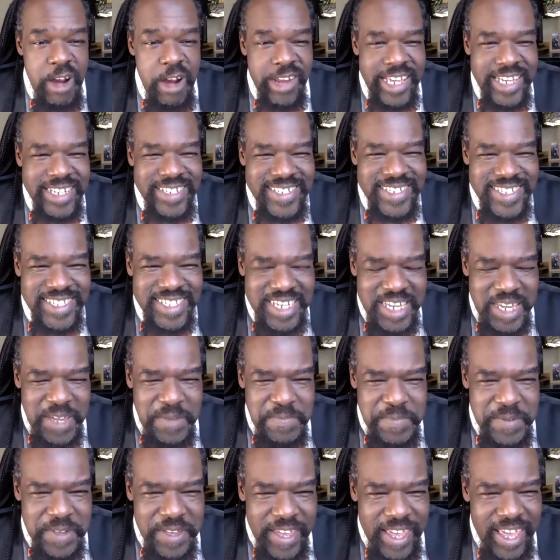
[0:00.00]

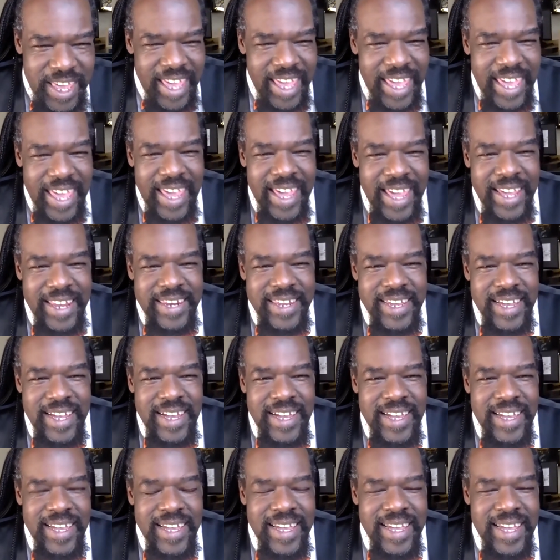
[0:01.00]
asleep, and
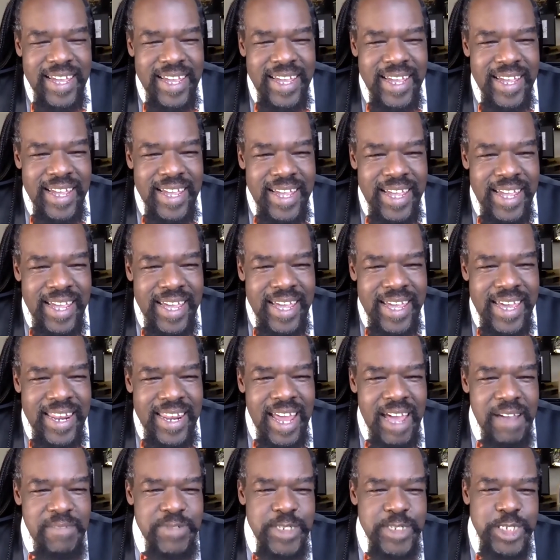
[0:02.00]

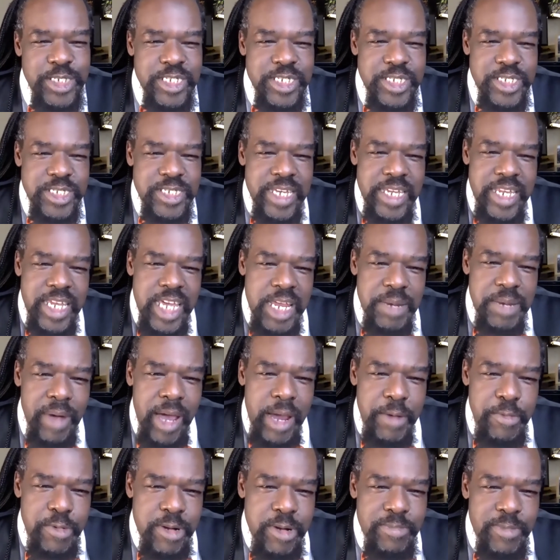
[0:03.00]
I was just sitting in my
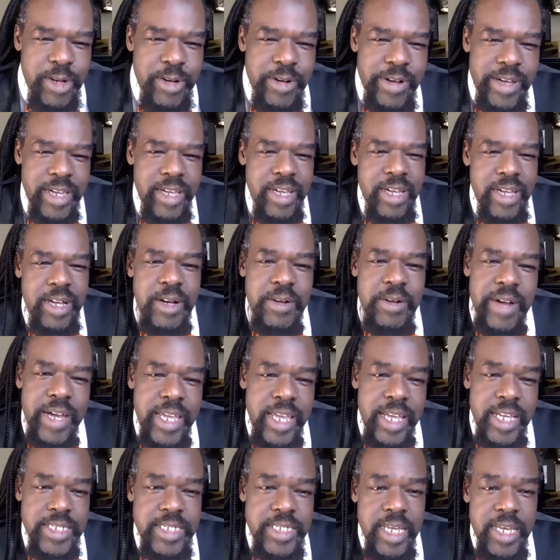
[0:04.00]
room going, oh, I
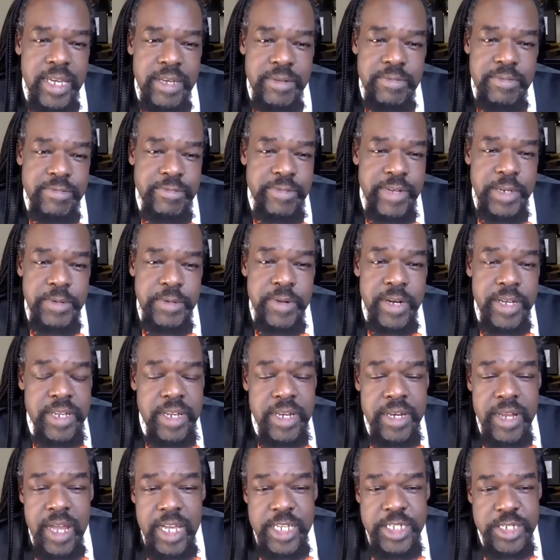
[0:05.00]
guess we won
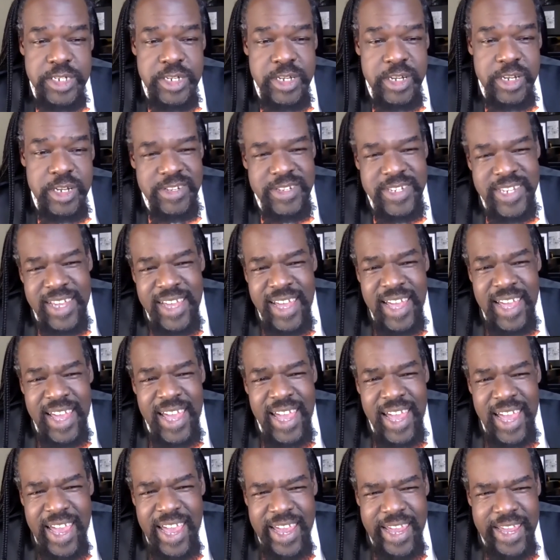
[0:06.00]
an Oscar,
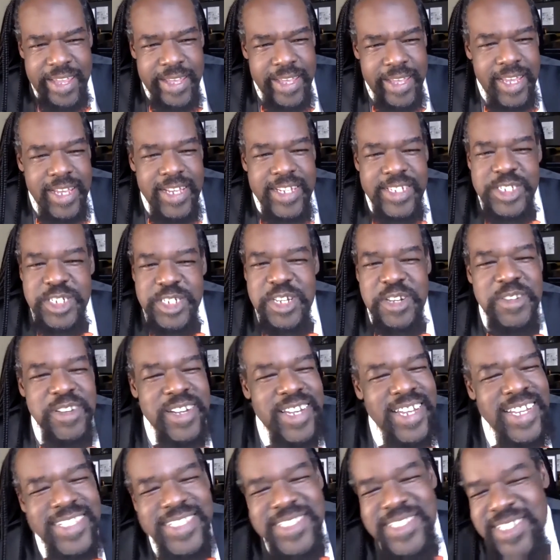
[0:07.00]
yay! So
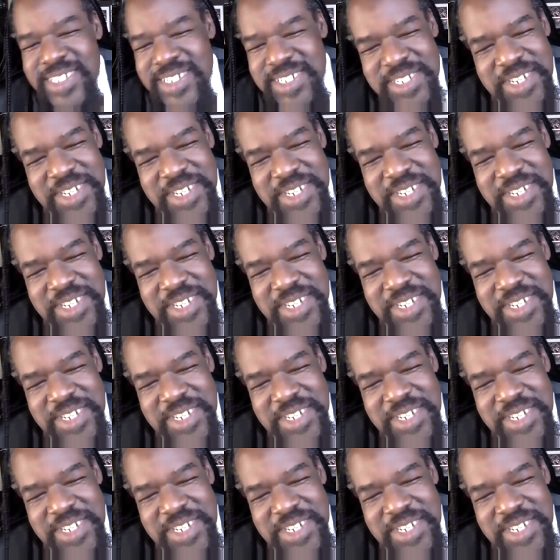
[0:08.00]
it's just